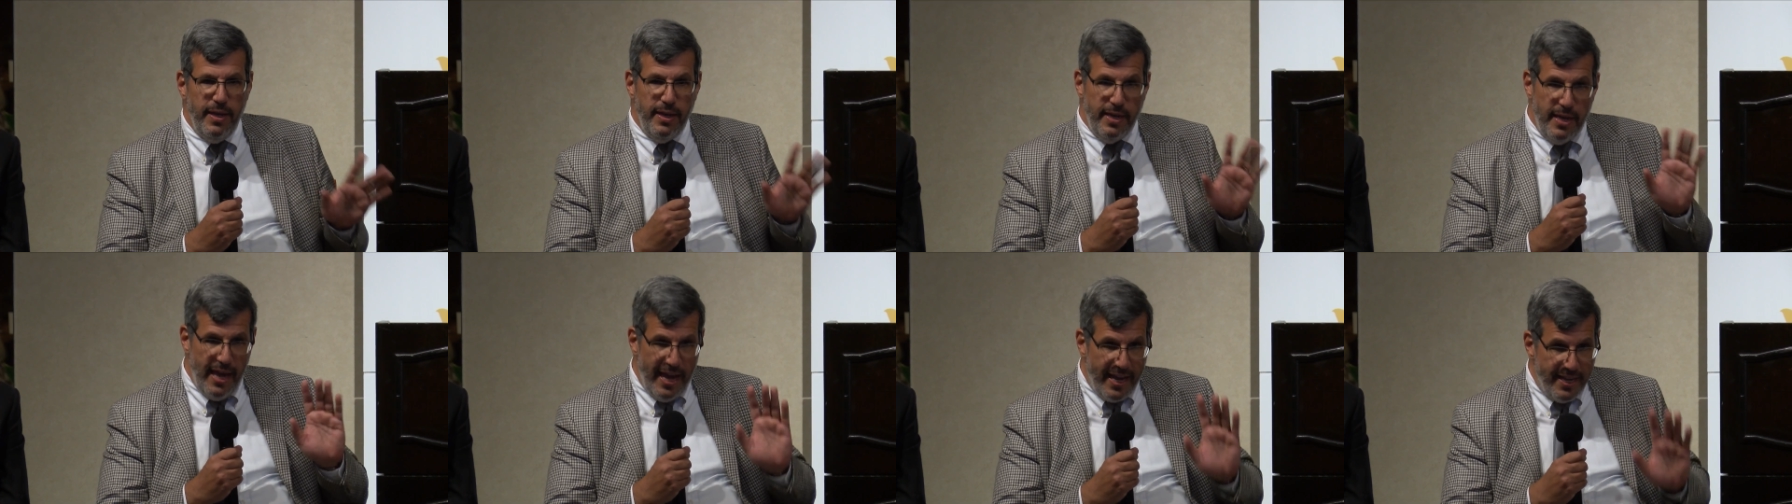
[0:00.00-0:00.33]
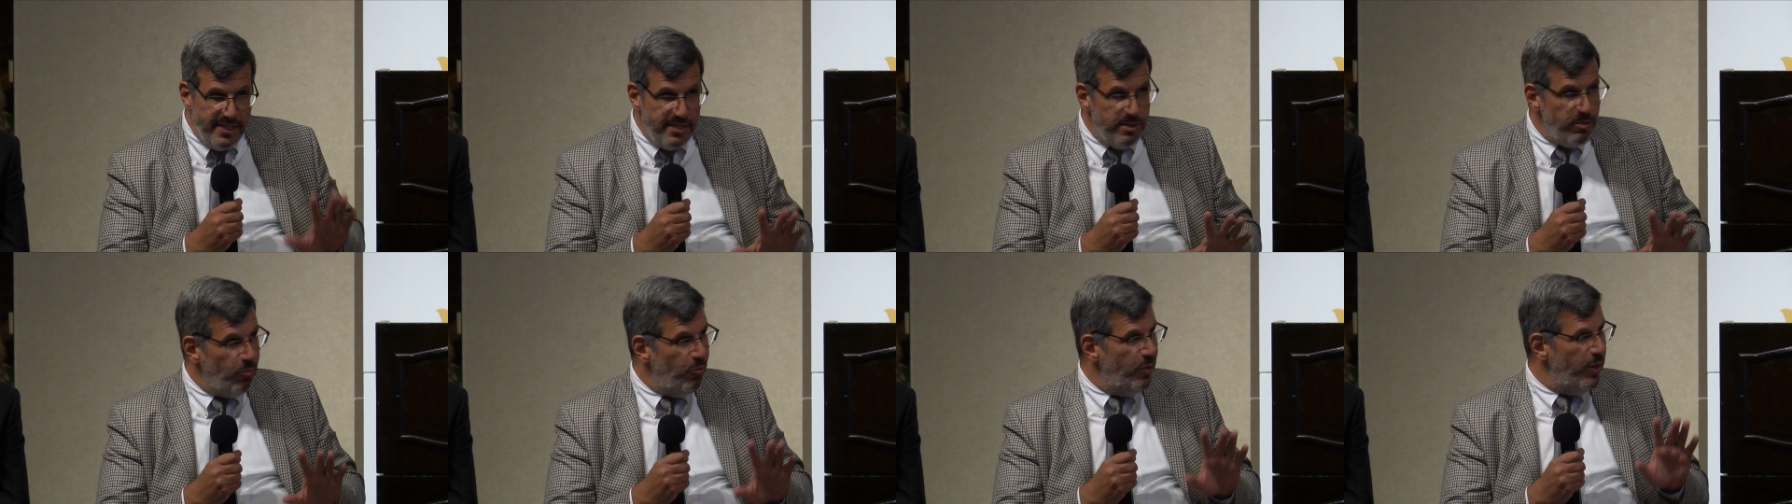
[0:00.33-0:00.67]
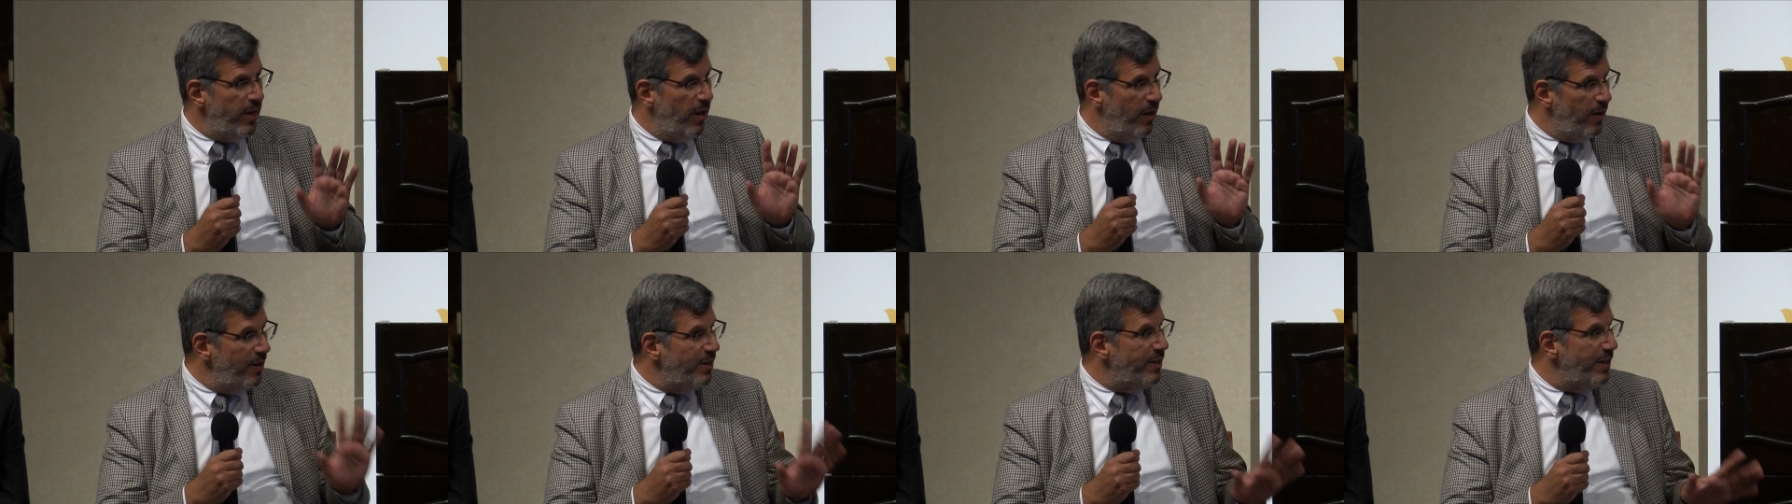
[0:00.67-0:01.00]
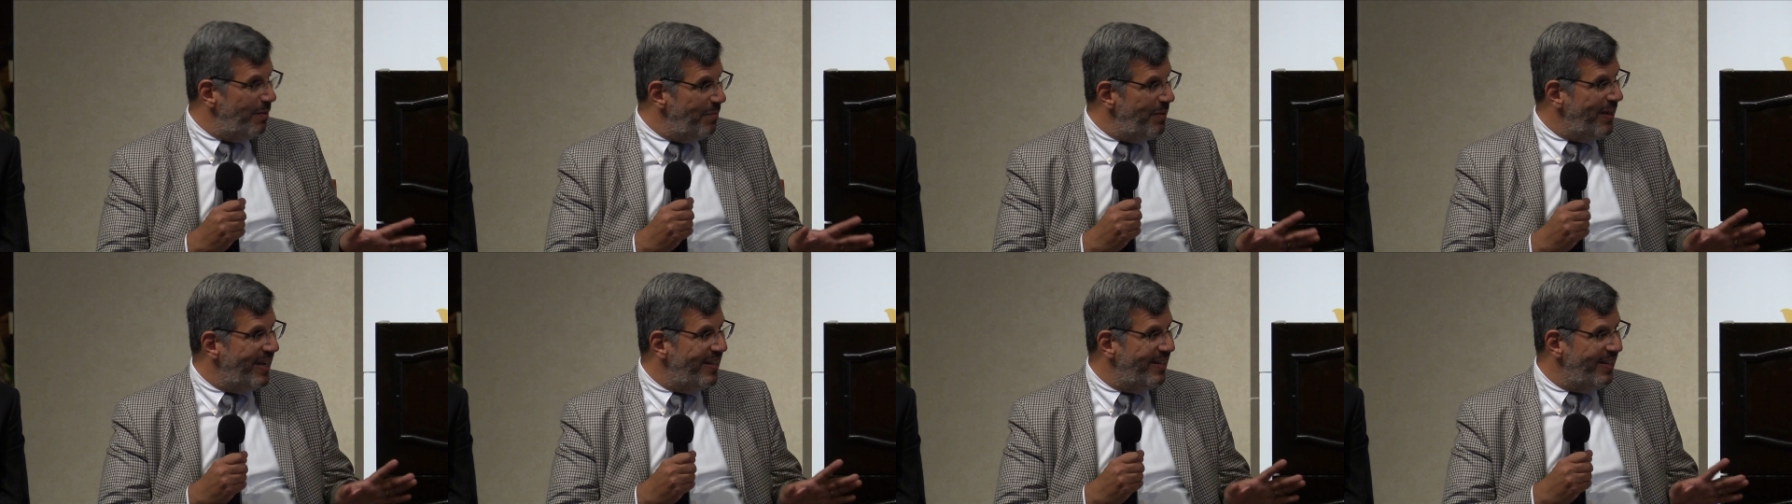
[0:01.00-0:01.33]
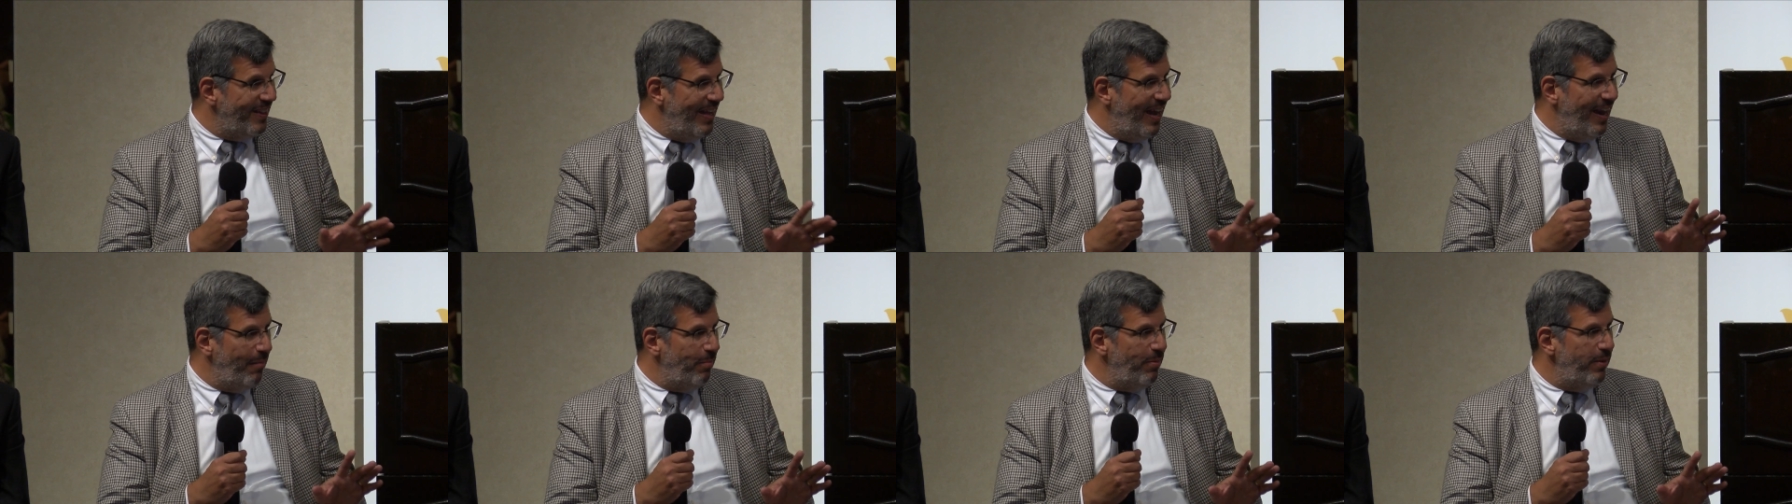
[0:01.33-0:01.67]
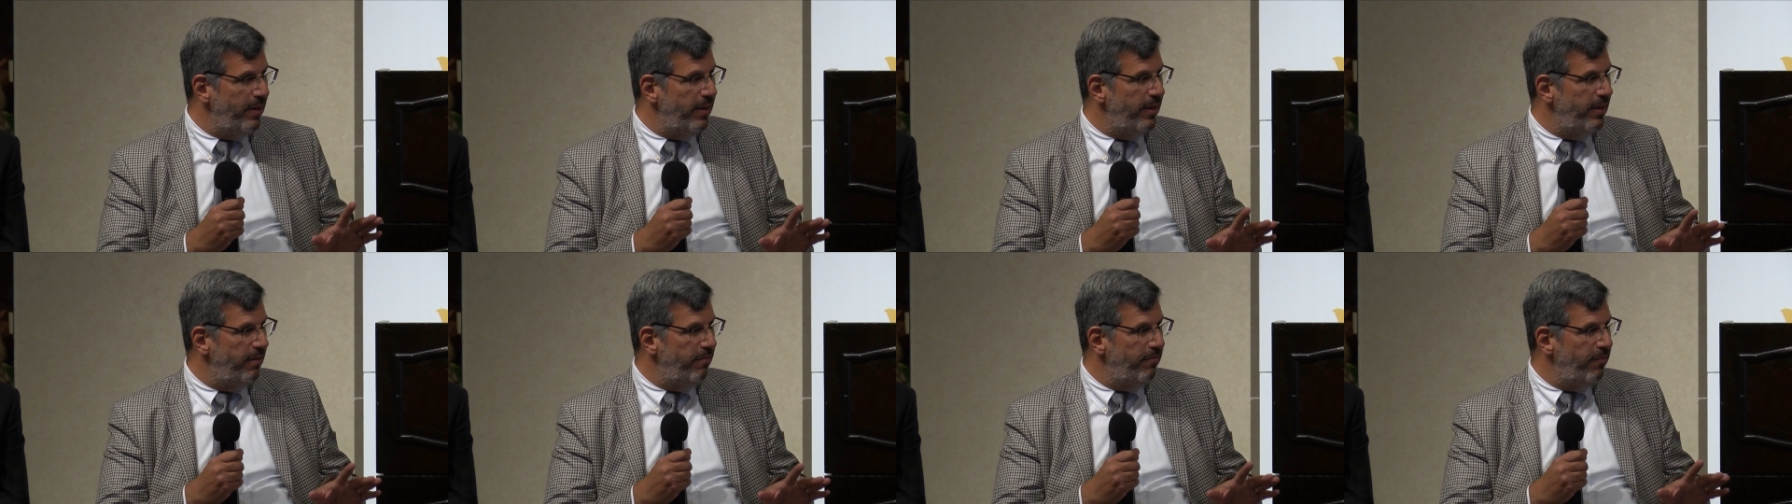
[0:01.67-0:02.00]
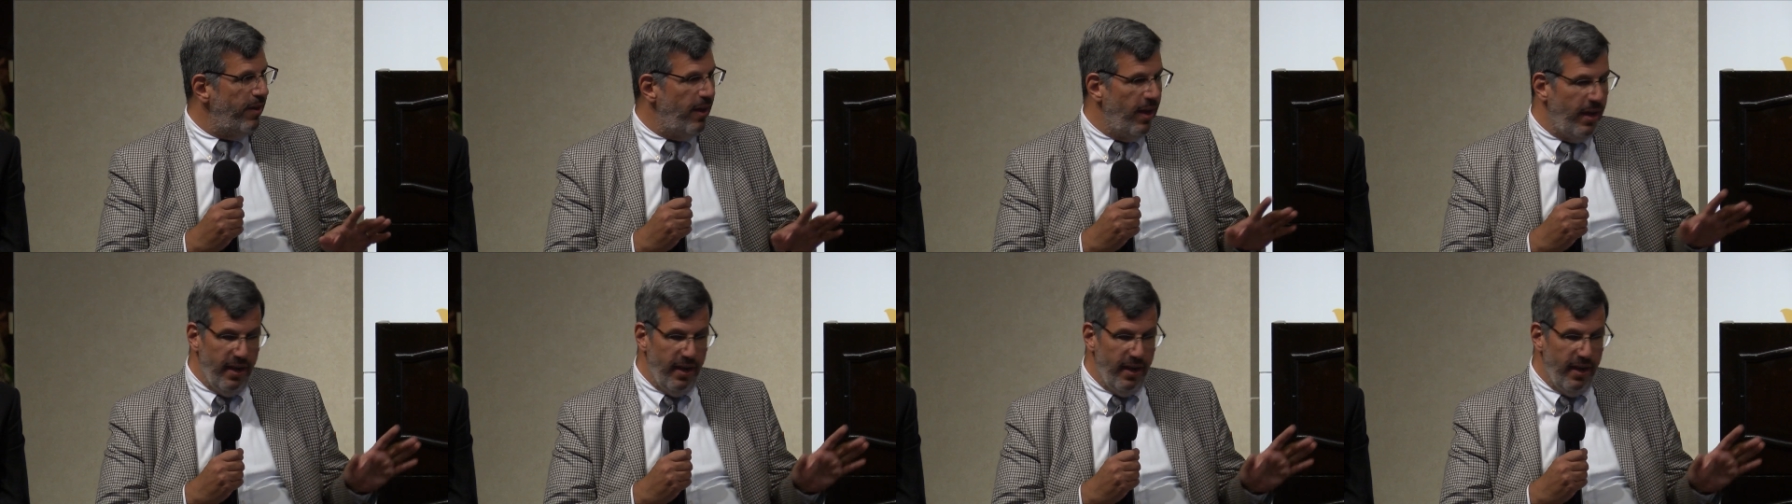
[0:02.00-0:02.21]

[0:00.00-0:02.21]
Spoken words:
Yes, we are going to be collaborative.